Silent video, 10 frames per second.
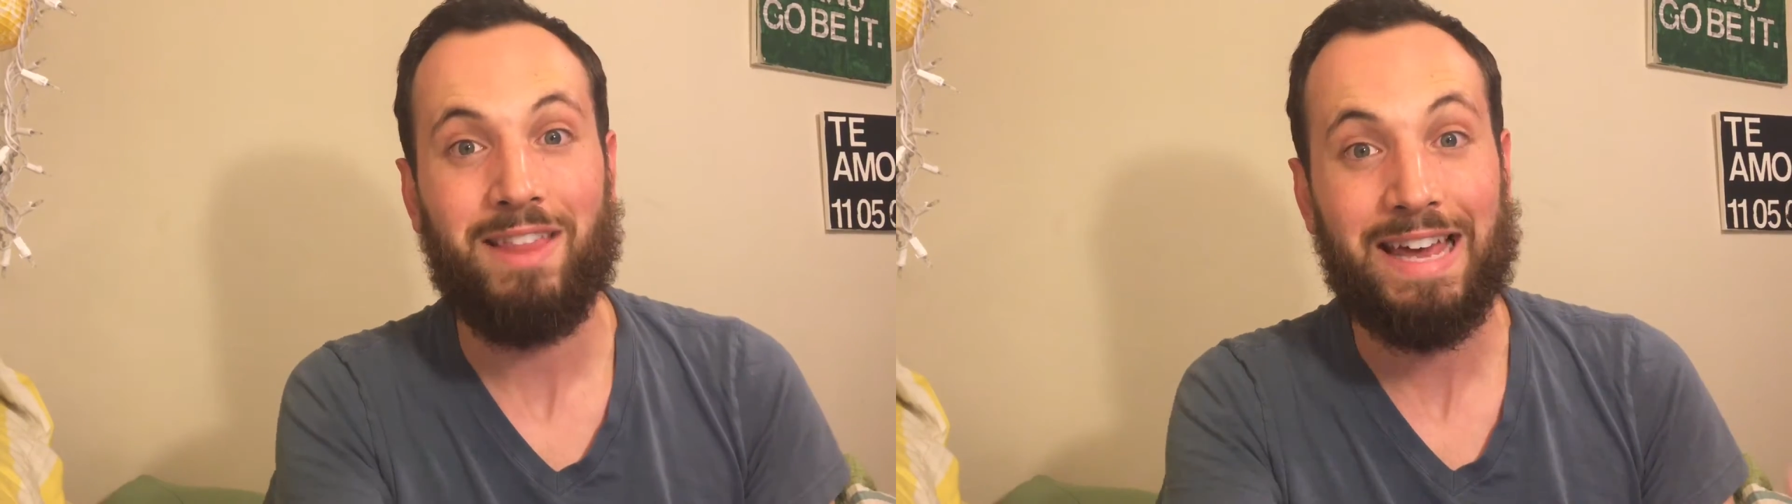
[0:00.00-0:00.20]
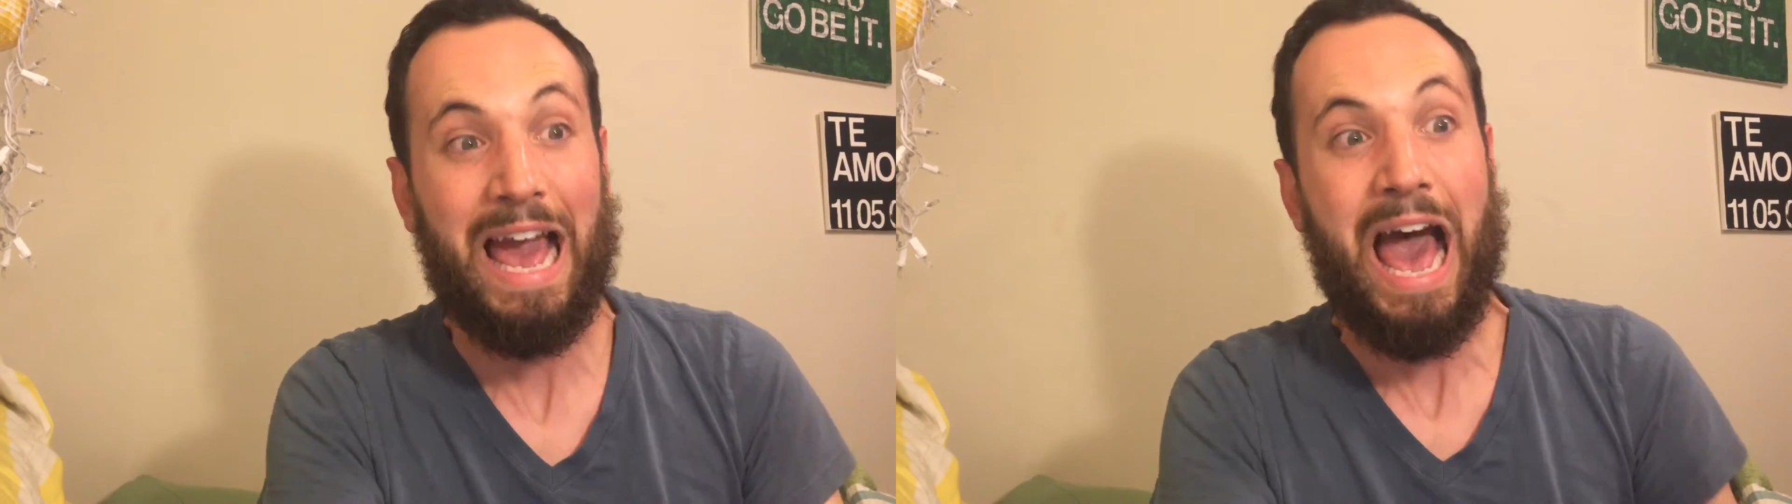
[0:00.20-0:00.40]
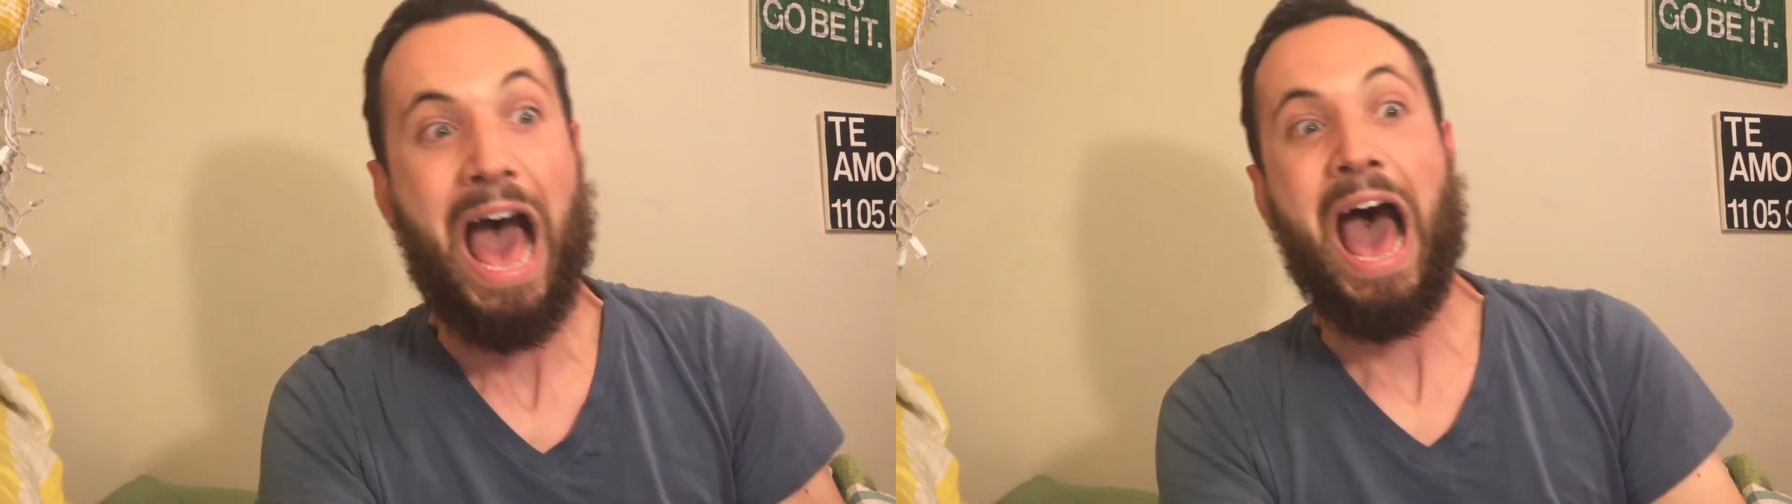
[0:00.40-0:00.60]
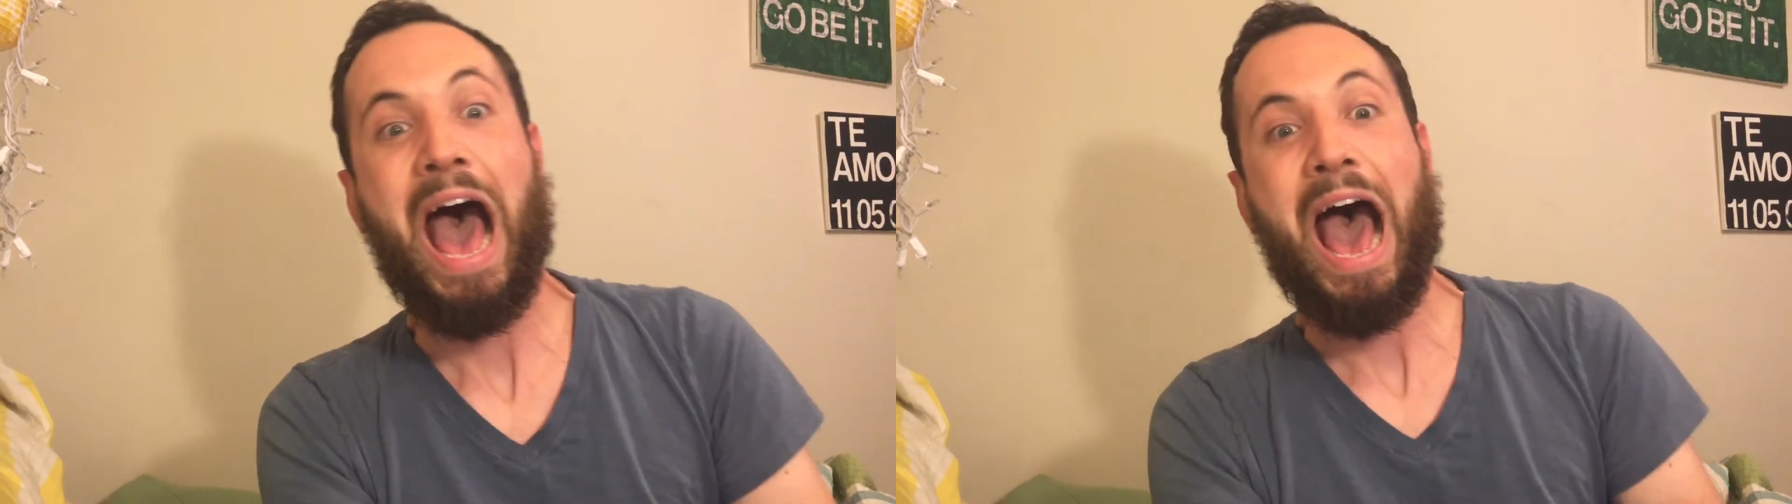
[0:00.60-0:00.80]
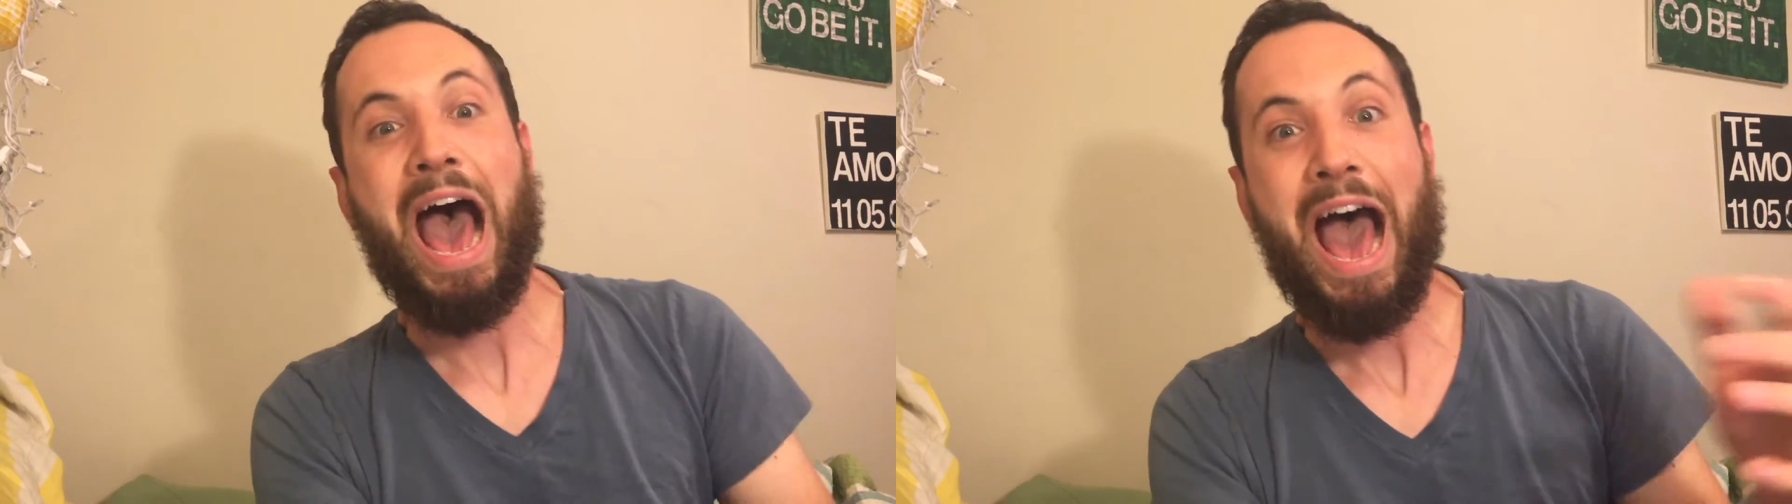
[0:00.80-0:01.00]
like
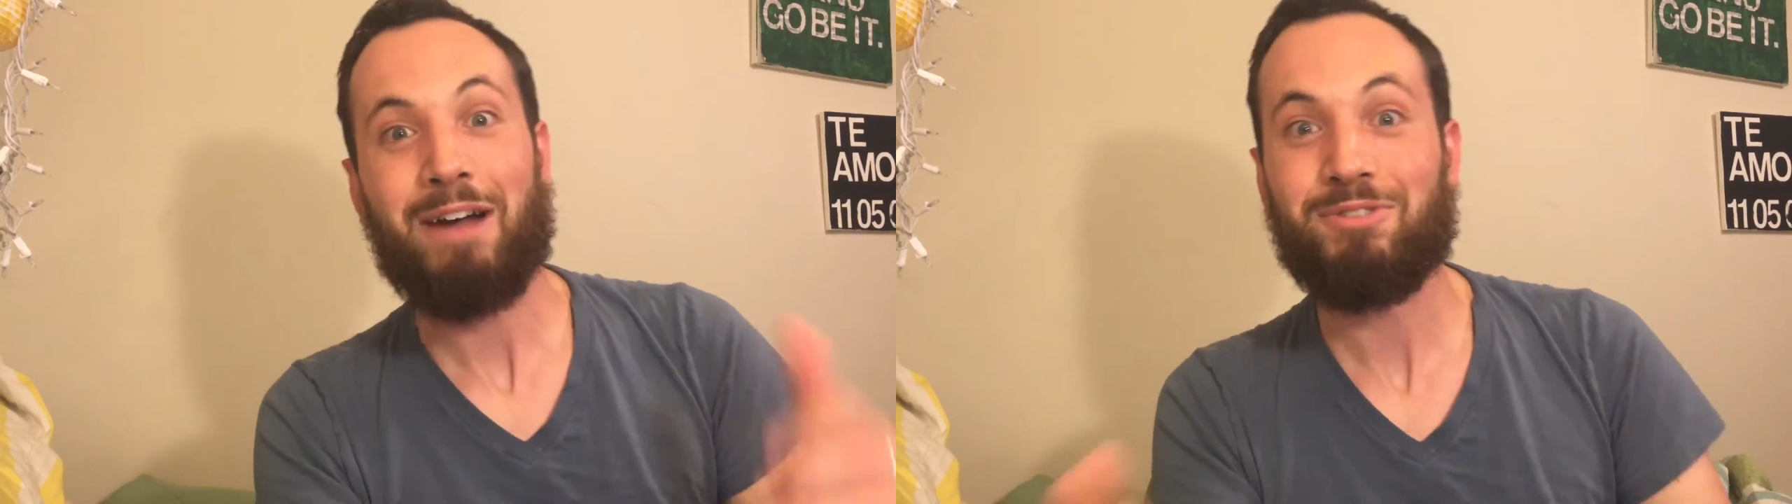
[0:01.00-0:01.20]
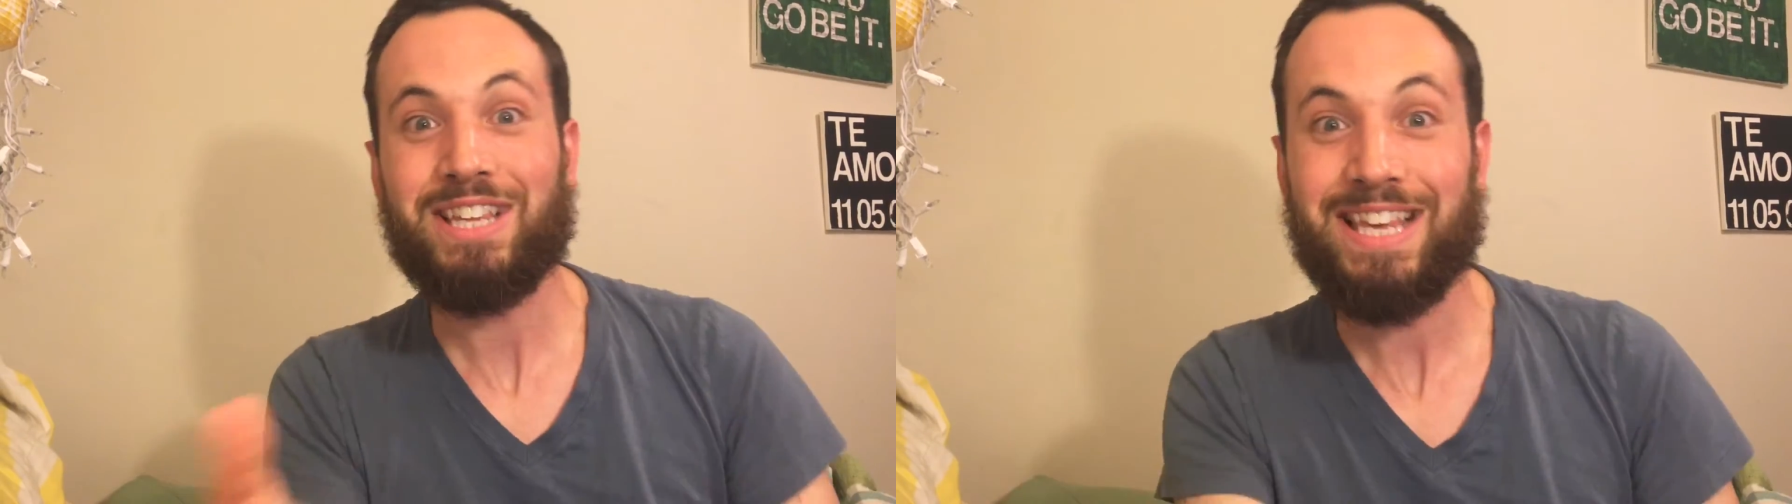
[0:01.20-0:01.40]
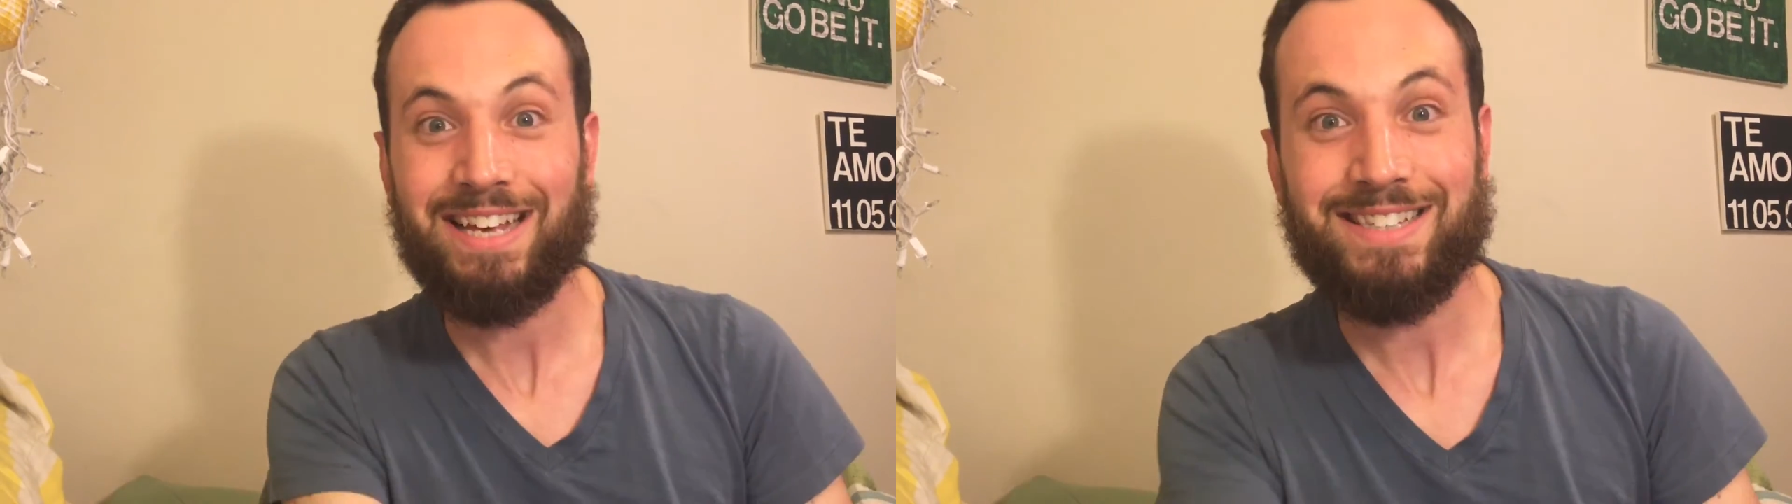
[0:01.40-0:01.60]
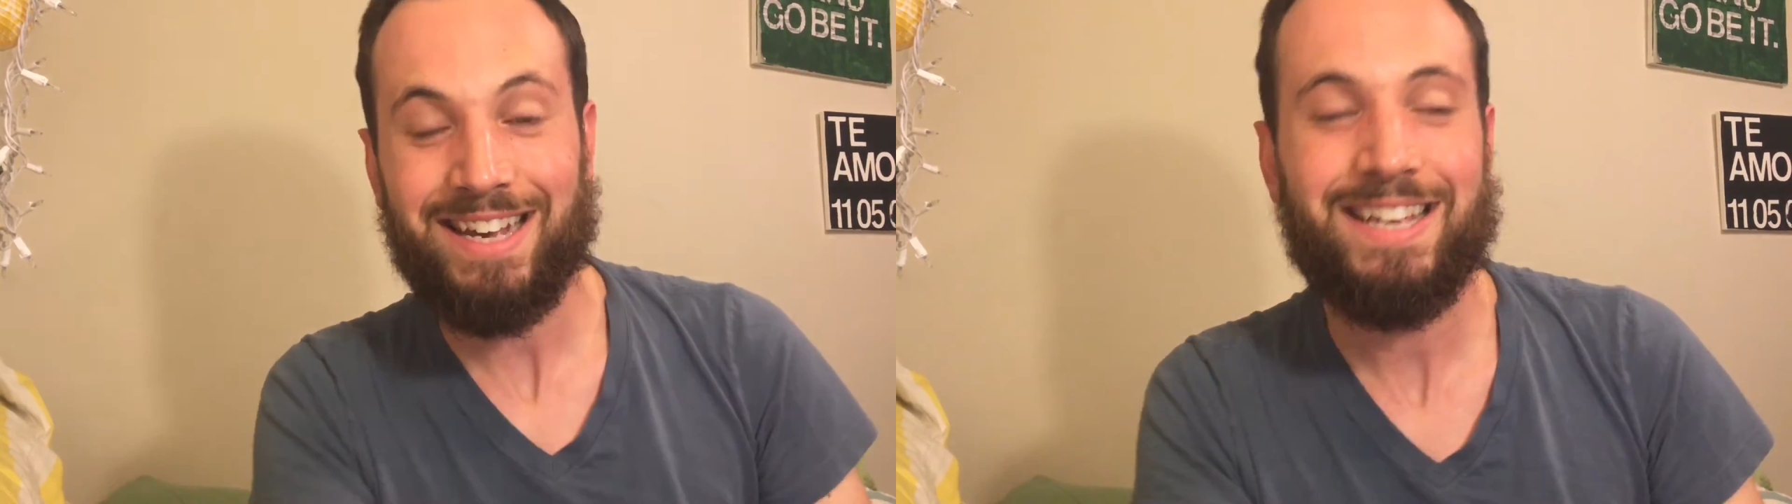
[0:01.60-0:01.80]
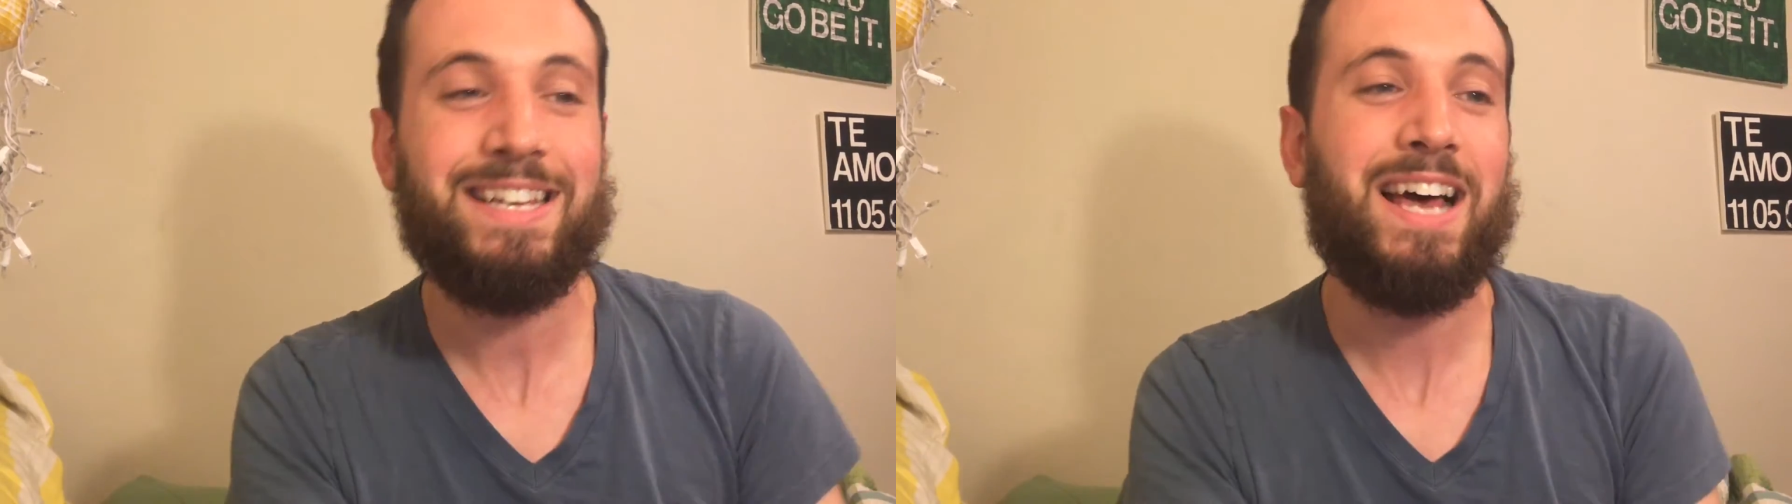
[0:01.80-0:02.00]
really excited.